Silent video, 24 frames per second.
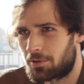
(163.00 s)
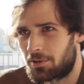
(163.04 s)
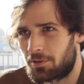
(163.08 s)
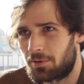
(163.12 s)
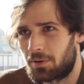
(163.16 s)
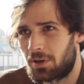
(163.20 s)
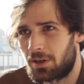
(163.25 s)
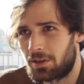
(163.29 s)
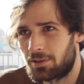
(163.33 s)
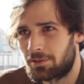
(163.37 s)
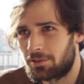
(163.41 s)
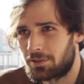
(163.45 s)

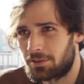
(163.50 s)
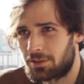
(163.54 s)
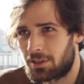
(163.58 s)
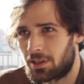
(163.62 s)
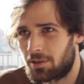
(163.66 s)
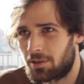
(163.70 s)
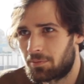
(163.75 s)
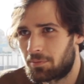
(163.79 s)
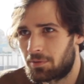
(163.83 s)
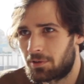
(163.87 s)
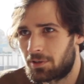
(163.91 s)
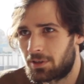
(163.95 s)
200s,
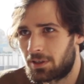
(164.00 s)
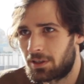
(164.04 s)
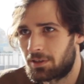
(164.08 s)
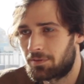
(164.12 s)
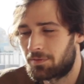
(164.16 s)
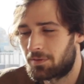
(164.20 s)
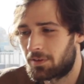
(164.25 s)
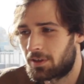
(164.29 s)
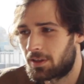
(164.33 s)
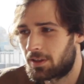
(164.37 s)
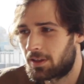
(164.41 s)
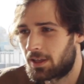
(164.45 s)
I believe,
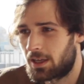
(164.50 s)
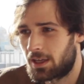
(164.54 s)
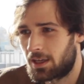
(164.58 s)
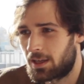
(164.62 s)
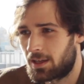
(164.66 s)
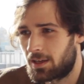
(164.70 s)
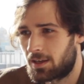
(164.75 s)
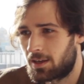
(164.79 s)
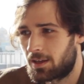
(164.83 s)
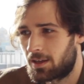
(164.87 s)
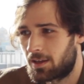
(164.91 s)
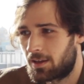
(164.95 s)
and
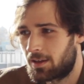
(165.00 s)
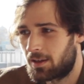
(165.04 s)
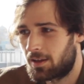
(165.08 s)
then,